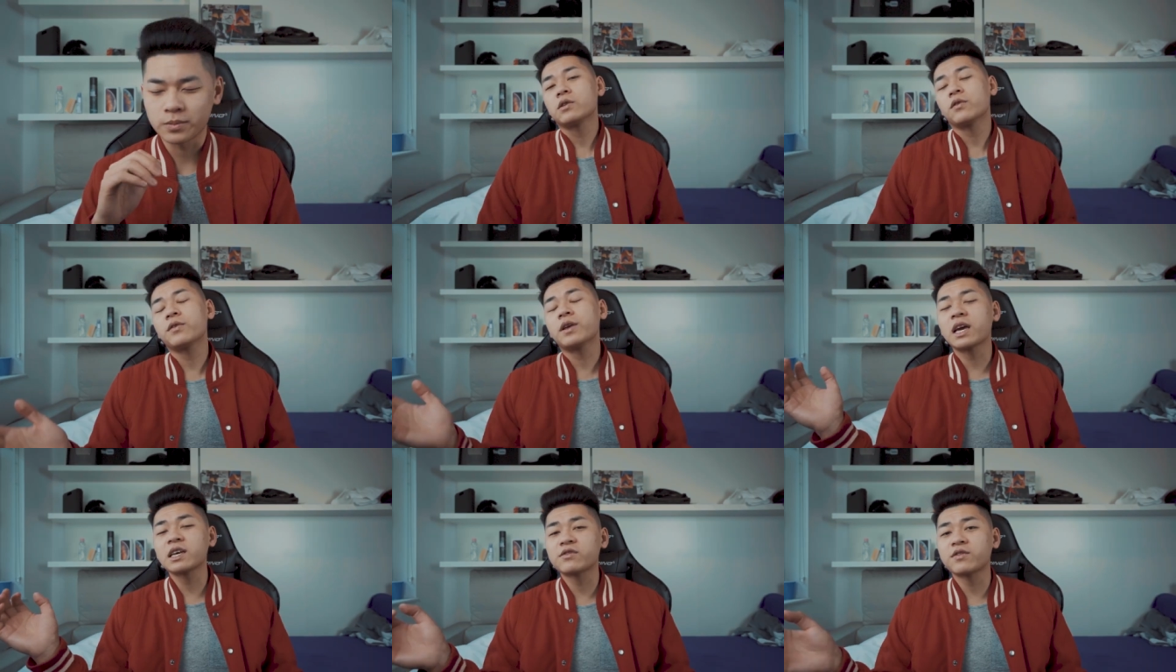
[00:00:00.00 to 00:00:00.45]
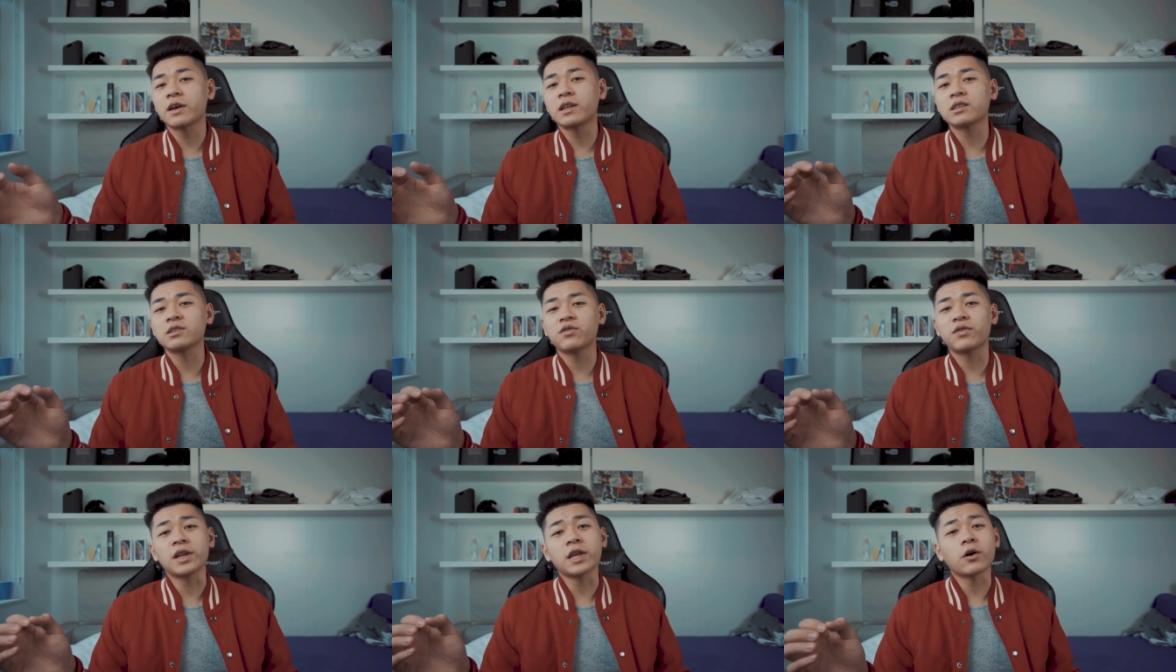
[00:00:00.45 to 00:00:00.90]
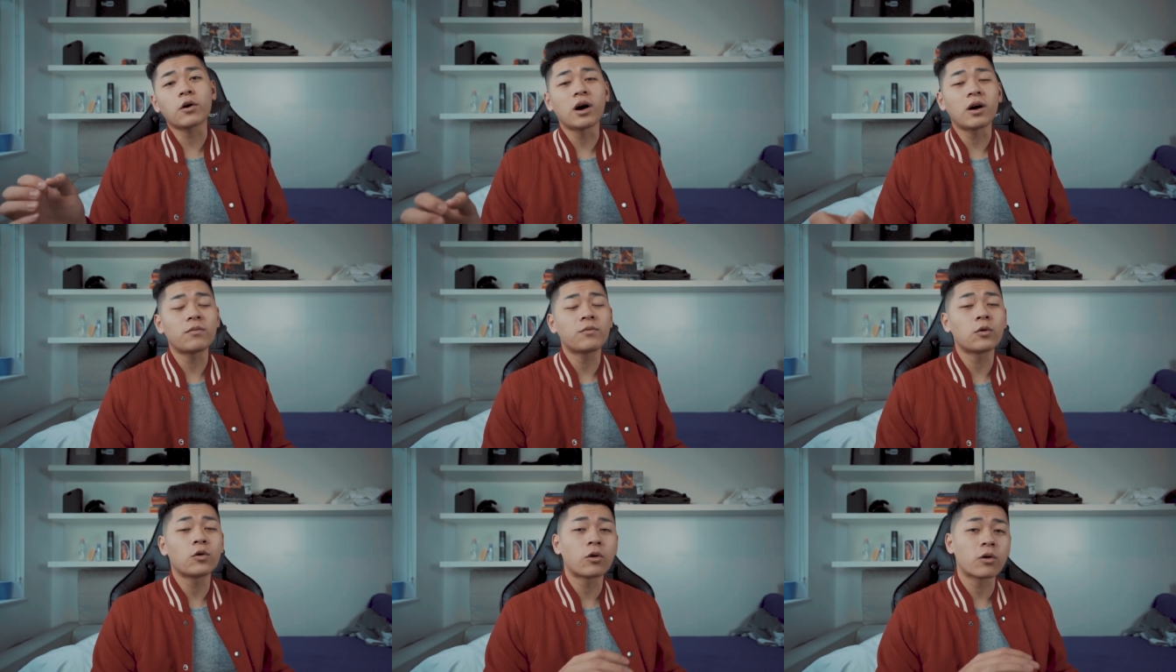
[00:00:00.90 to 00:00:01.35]
So if you guys found this video
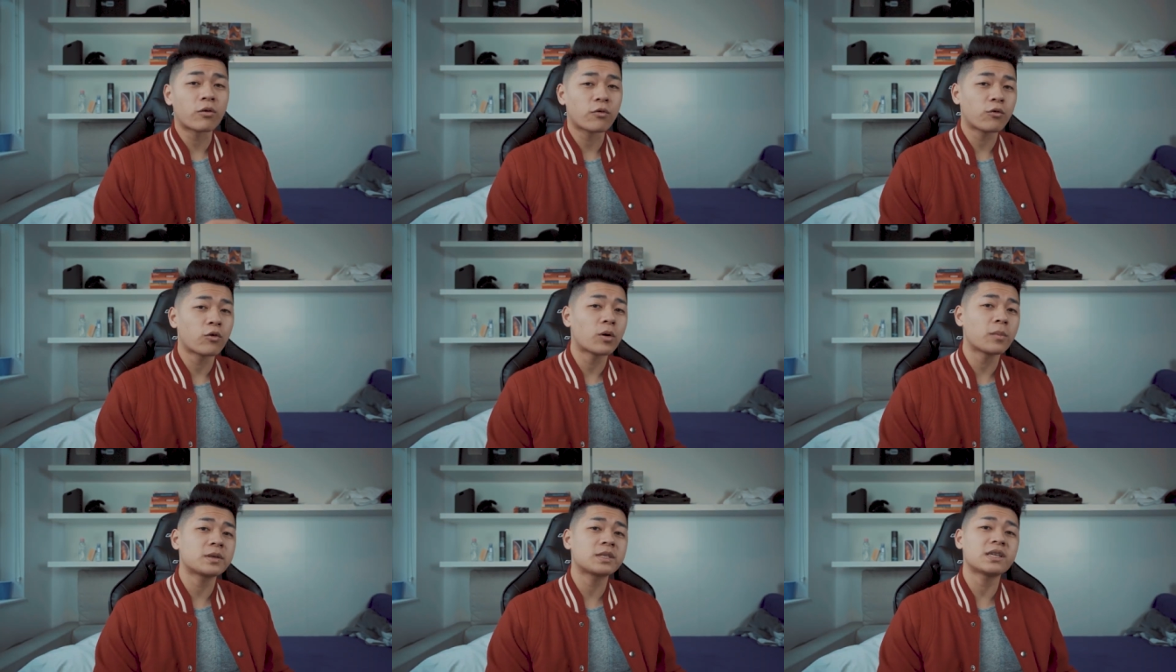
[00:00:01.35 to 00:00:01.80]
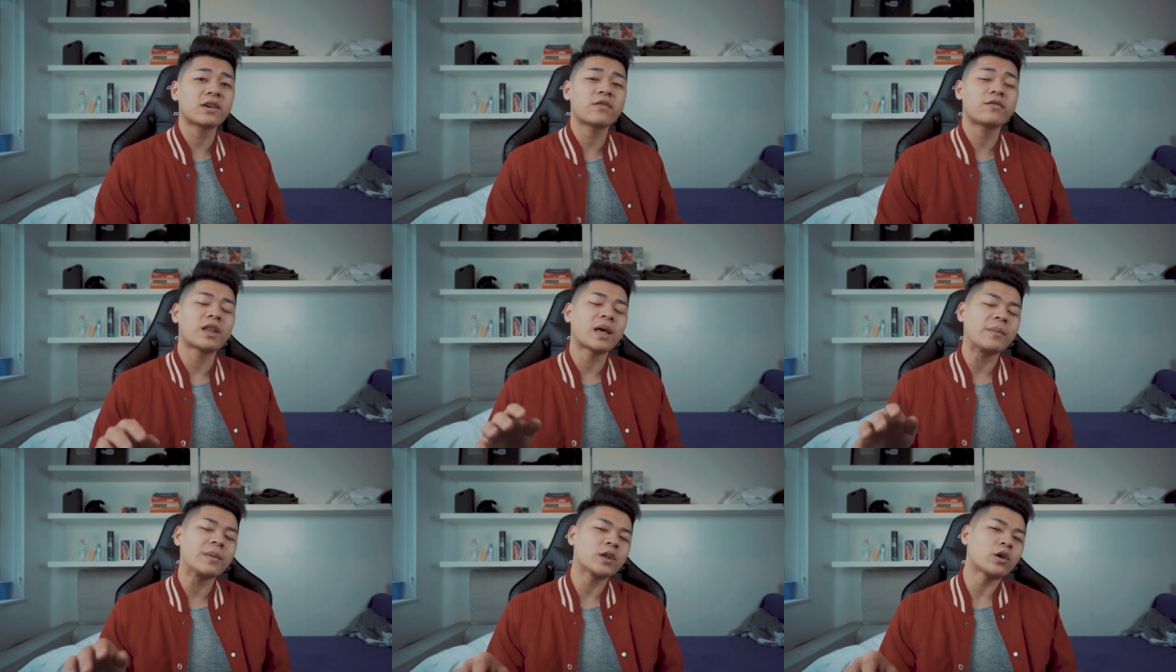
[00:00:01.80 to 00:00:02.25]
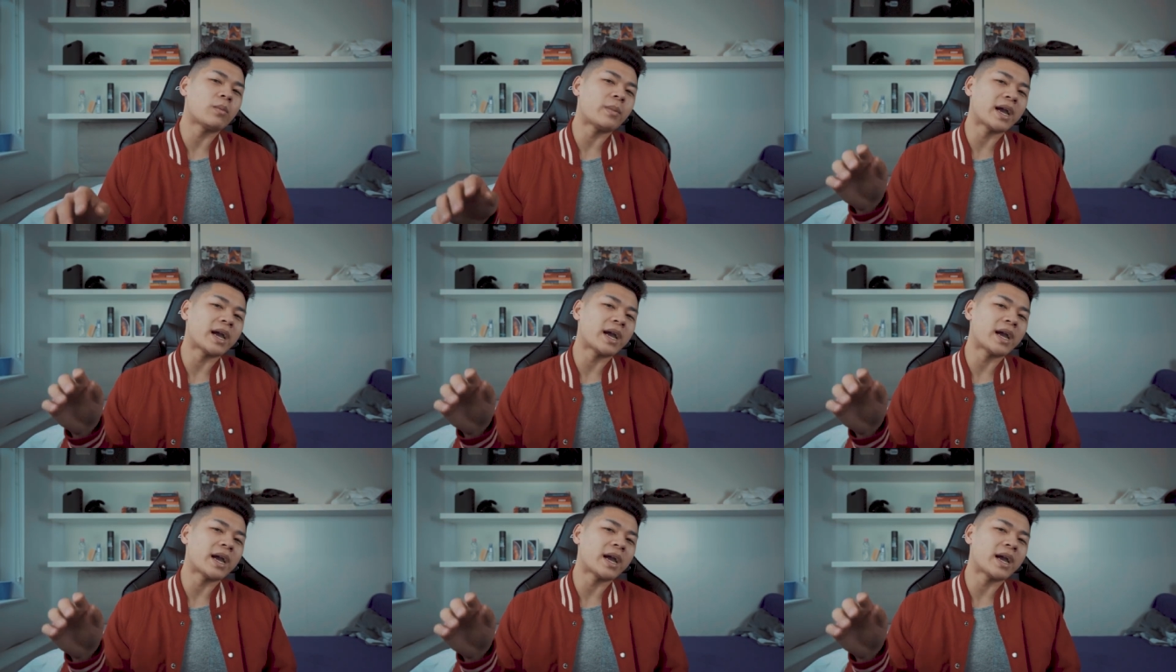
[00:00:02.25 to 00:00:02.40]
helpful or informative, let me know